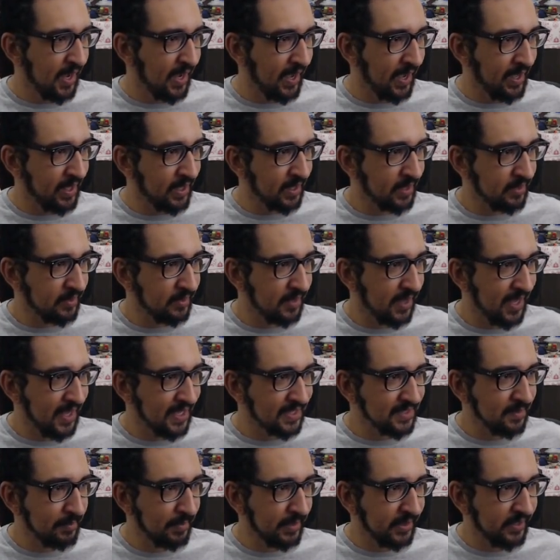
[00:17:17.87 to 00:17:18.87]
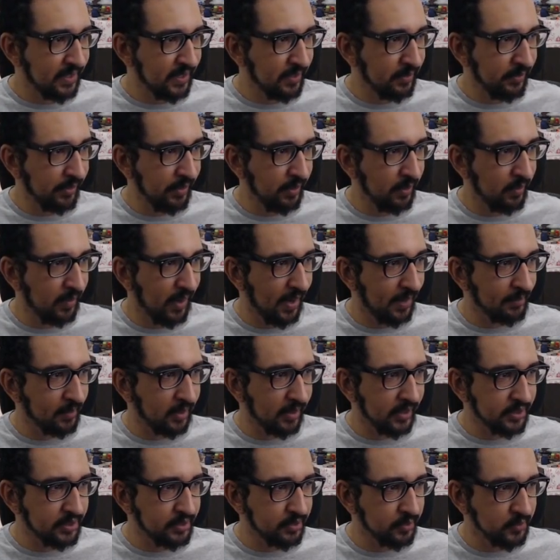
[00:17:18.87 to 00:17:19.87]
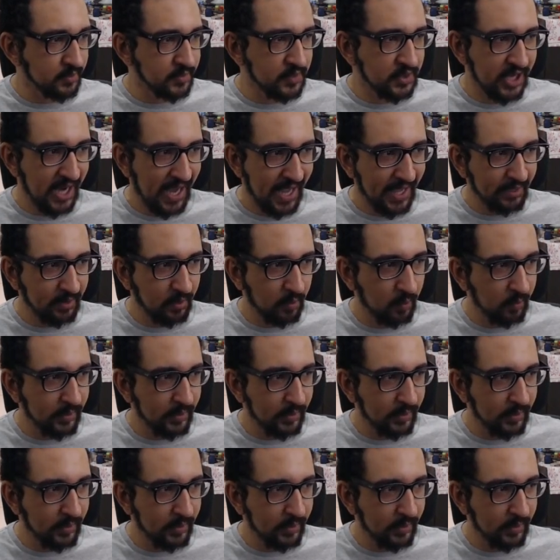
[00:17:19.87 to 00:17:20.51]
And as a material, I'm gonna choose shadow,